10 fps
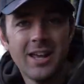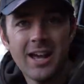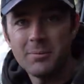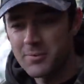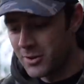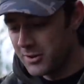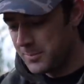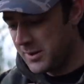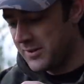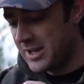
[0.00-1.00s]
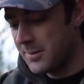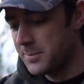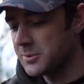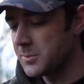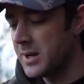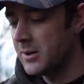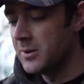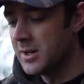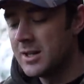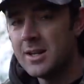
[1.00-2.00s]
and we've got the bivvy up as well.
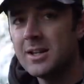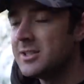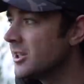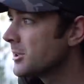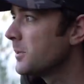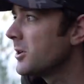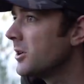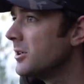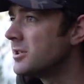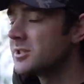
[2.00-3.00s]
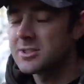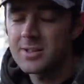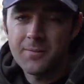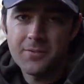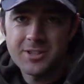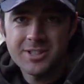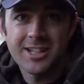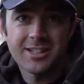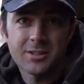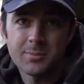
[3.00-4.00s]
Just because something
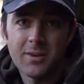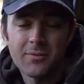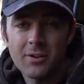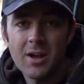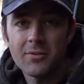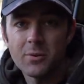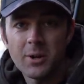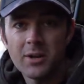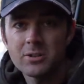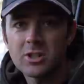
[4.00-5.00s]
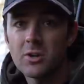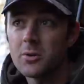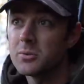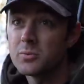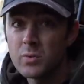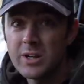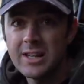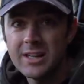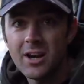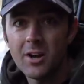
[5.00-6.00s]
sticks to me forever when I was told I was
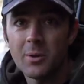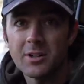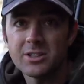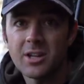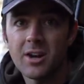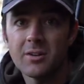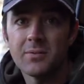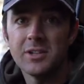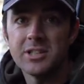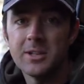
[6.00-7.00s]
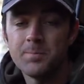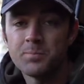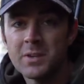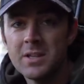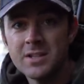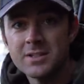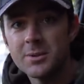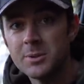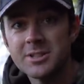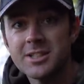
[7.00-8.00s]
really young when I started fishing.
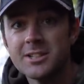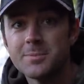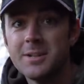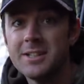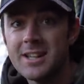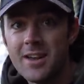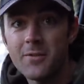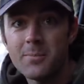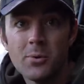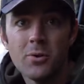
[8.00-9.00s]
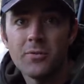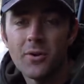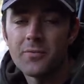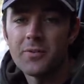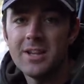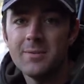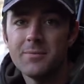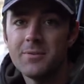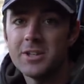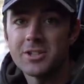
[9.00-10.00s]
Someone said to me, never move off feeding
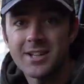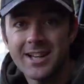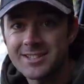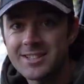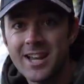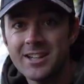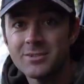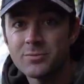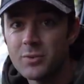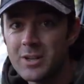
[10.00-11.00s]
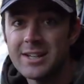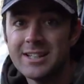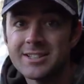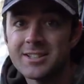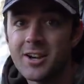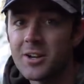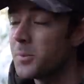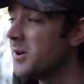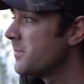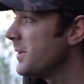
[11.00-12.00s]
fish. And that saying has really stuck
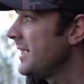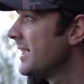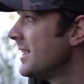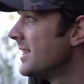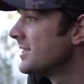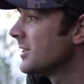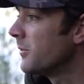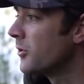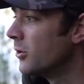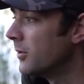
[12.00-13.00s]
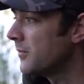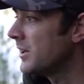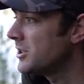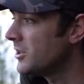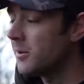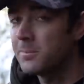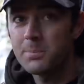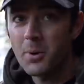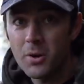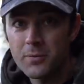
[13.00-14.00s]
with me. So we've caught fish on
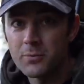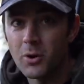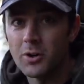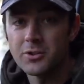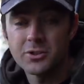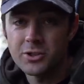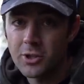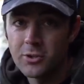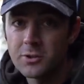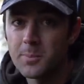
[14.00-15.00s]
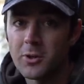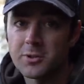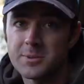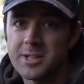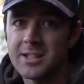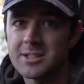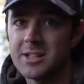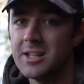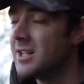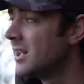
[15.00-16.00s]
both rods, two spots
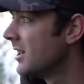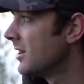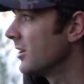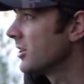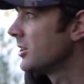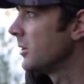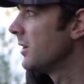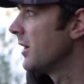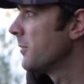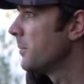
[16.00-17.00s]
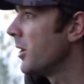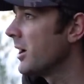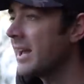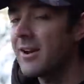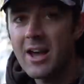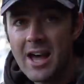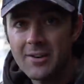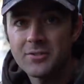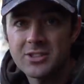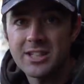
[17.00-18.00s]
potentially that could do another bite. And I
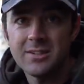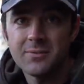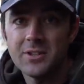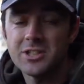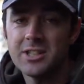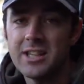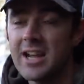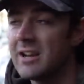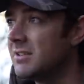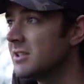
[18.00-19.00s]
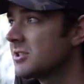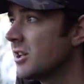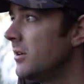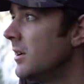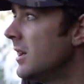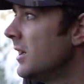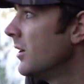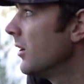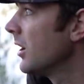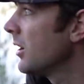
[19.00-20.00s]
have seen fish in the area. So
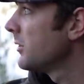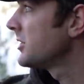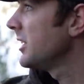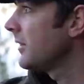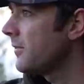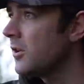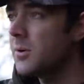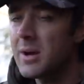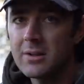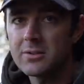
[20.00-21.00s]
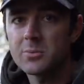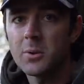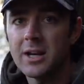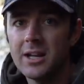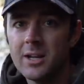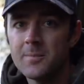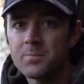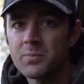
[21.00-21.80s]
although I've seen a few elsewhere,